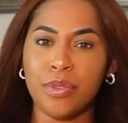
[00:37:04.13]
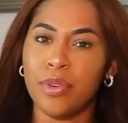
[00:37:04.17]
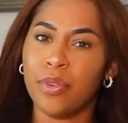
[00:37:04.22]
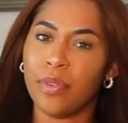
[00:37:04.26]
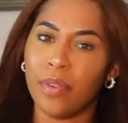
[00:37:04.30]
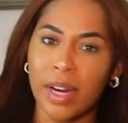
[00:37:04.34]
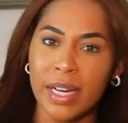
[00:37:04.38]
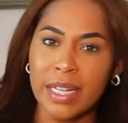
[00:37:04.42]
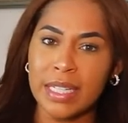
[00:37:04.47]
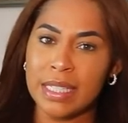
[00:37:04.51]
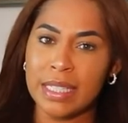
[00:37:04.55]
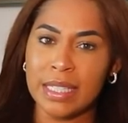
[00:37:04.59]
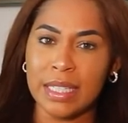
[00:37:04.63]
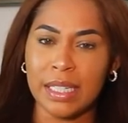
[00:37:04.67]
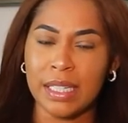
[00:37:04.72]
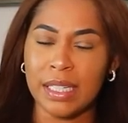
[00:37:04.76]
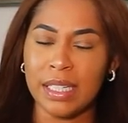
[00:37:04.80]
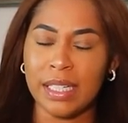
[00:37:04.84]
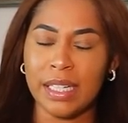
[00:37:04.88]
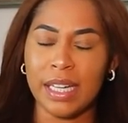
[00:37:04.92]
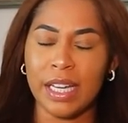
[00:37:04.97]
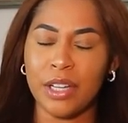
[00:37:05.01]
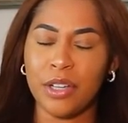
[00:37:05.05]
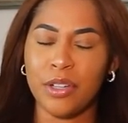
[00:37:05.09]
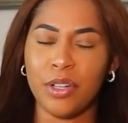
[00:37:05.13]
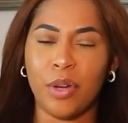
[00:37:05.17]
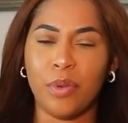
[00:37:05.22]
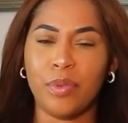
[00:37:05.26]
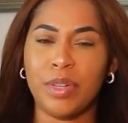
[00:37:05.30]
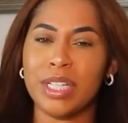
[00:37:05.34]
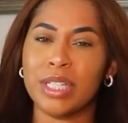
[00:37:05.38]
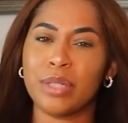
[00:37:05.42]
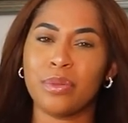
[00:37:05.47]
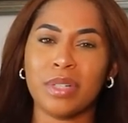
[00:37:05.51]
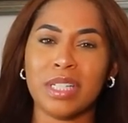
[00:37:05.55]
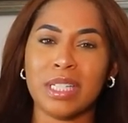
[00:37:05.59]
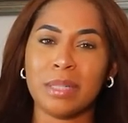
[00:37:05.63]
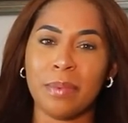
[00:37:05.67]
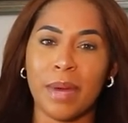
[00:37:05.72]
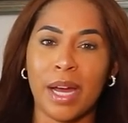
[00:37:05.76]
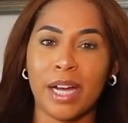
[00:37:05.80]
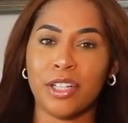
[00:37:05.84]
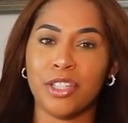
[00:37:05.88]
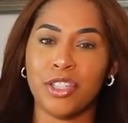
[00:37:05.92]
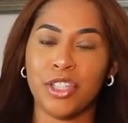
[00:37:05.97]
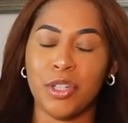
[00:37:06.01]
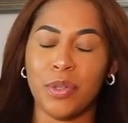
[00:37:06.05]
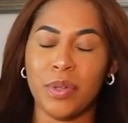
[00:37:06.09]
crazy, you know,
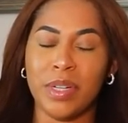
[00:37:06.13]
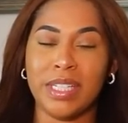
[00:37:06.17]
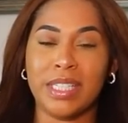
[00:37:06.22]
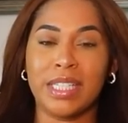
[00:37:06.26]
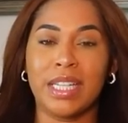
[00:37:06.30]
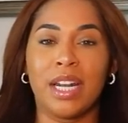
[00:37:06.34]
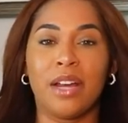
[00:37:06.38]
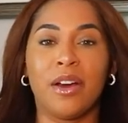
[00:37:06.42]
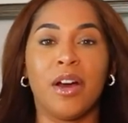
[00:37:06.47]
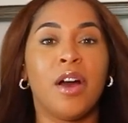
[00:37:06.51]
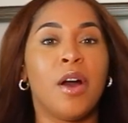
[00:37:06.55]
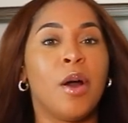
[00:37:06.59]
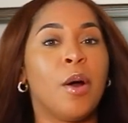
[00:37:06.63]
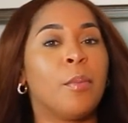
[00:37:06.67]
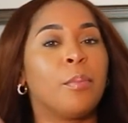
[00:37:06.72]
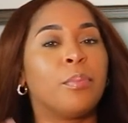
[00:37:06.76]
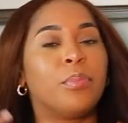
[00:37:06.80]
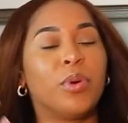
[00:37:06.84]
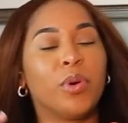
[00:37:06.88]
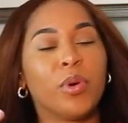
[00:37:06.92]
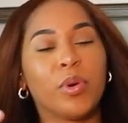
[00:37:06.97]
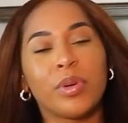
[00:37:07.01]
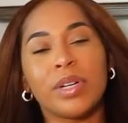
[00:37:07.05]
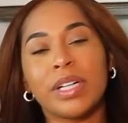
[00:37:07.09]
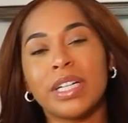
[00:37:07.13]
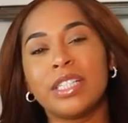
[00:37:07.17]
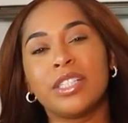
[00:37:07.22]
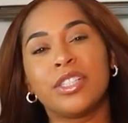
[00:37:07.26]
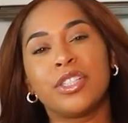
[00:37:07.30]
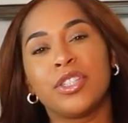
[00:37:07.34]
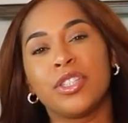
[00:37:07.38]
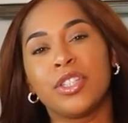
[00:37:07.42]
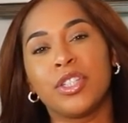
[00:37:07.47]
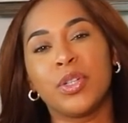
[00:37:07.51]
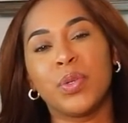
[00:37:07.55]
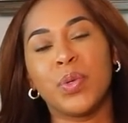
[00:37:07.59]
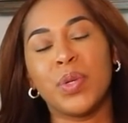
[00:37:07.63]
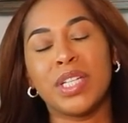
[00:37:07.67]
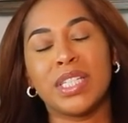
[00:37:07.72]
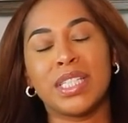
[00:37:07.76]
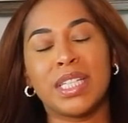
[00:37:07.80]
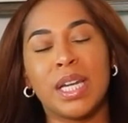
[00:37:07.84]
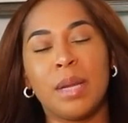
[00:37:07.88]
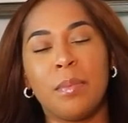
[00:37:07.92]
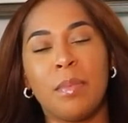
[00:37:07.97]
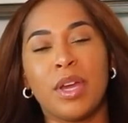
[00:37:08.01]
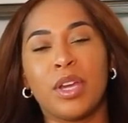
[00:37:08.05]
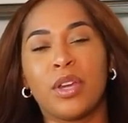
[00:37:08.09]
disrespect you, and he's going to pour into you and he's
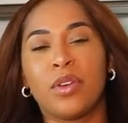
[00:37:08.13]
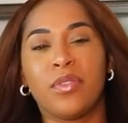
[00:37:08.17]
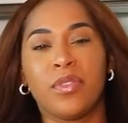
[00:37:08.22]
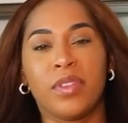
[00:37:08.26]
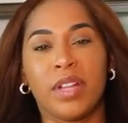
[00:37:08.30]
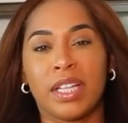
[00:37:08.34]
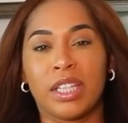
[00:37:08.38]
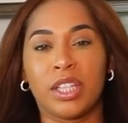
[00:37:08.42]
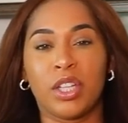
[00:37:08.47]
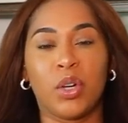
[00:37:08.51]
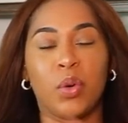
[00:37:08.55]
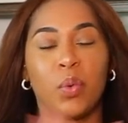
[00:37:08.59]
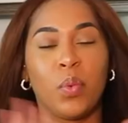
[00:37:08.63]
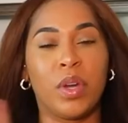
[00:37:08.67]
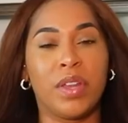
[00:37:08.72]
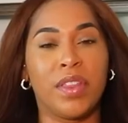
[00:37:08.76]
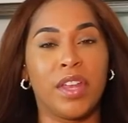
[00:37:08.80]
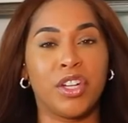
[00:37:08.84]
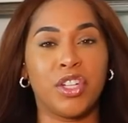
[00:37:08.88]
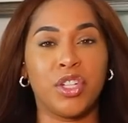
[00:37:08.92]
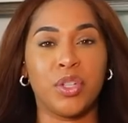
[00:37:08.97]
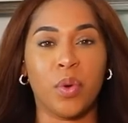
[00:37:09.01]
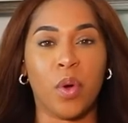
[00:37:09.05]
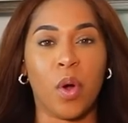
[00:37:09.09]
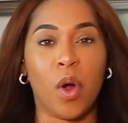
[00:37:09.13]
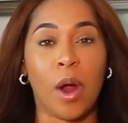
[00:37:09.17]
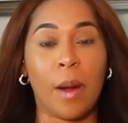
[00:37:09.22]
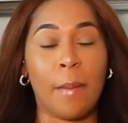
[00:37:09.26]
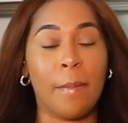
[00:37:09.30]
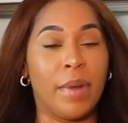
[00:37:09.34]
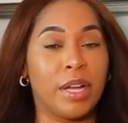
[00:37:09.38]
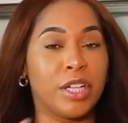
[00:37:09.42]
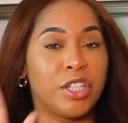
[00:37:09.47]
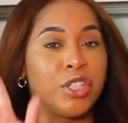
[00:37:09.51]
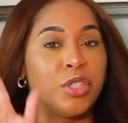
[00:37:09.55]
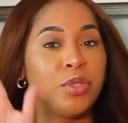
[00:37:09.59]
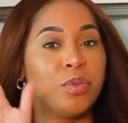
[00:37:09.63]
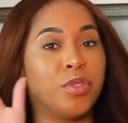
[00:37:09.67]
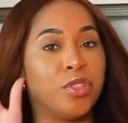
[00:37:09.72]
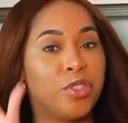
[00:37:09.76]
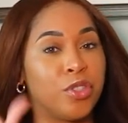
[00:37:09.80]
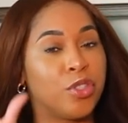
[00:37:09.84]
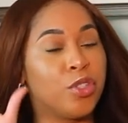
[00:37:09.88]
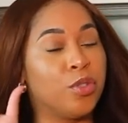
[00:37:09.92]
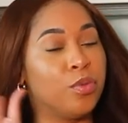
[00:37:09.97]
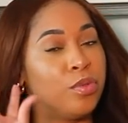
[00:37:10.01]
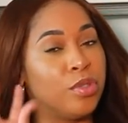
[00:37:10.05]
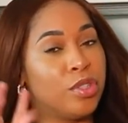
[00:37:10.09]
going to make you feel like the queen that you are. But you
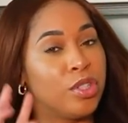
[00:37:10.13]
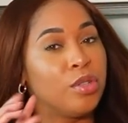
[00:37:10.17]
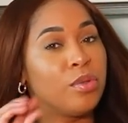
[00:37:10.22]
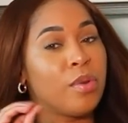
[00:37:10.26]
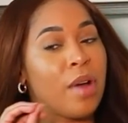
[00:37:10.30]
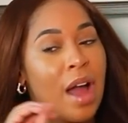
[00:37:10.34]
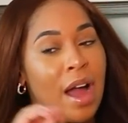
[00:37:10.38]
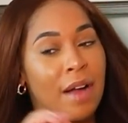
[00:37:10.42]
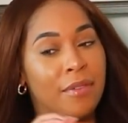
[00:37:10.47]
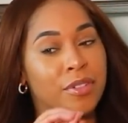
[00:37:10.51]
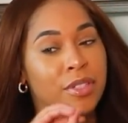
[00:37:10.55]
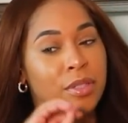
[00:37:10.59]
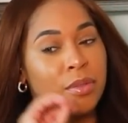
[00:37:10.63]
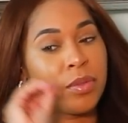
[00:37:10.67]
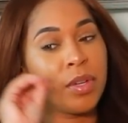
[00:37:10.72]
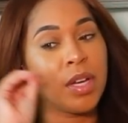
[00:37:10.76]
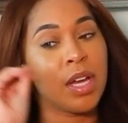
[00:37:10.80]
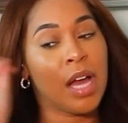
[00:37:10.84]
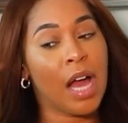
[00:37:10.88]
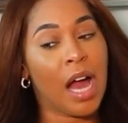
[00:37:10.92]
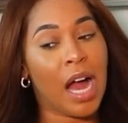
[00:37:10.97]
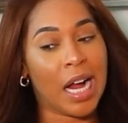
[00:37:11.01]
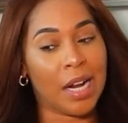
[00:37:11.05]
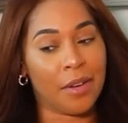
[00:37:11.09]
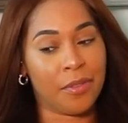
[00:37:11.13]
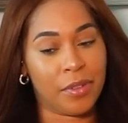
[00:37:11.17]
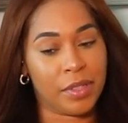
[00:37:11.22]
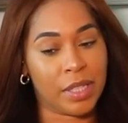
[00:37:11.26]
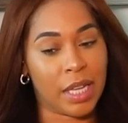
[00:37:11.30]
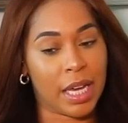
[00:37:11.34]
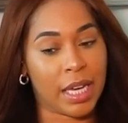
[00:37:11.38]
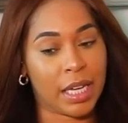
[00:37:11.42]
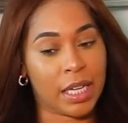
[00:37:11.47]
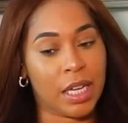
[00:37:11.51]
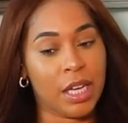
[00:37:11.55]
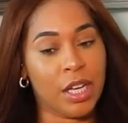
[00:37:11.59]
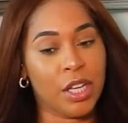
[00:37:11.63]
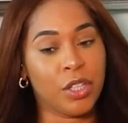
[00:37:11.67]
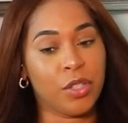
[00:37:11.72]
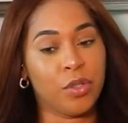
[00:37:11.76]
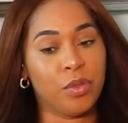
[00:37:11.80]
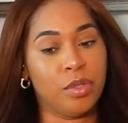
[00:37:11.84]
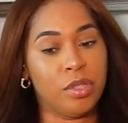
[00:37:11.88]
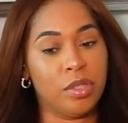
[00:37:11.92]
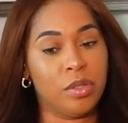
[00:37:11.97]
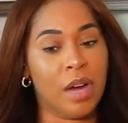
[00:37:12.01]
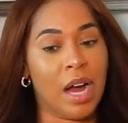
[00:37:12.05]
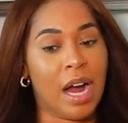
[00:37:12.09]
do have to, I feel like
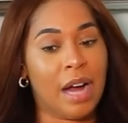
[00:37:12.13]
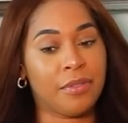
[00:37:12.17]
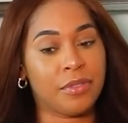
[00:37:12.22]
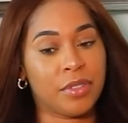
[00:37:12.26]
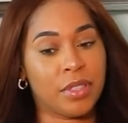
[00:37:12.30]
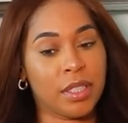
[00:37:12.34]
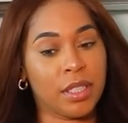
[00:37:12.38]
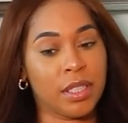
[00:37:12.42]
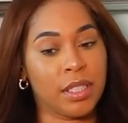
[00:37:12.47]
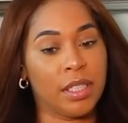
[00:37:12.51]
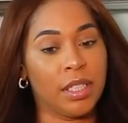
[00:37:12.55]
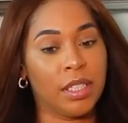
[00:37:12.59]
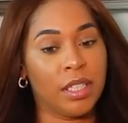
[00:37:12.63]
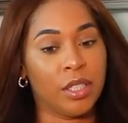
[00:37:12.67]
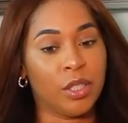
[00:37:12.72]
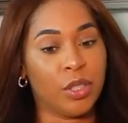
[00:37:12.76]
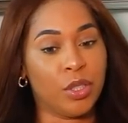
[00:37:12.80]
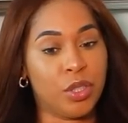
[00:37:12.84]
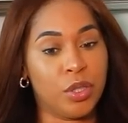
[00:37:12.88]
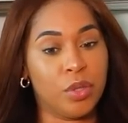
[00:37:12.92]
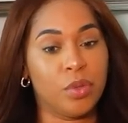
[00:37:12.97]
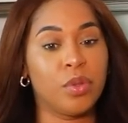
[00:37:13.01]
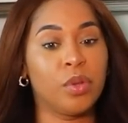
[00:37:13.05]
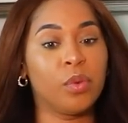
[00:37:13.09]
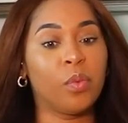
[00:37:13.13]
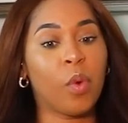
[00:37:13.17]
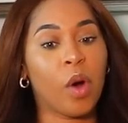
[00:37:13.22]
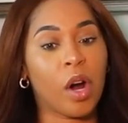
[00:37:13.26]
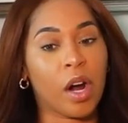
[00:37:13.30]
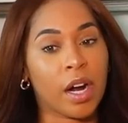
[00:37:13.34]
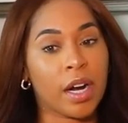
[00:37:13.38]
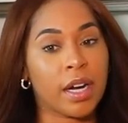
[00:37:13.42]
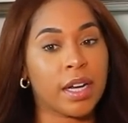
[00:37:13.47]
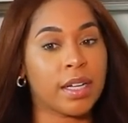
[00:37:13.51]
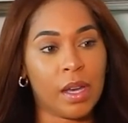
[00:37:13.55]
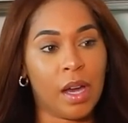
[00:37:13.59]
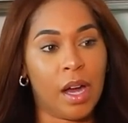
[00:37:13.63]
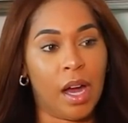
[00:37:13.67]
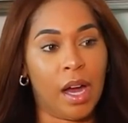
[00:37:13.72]
you do have to do the work,